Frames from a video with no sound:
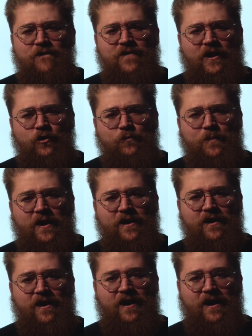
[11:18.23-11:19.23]
followed by
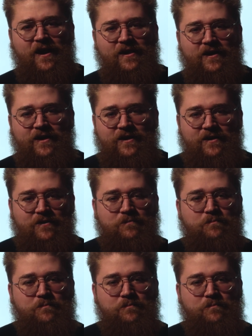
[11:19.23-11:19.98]
a highlighted,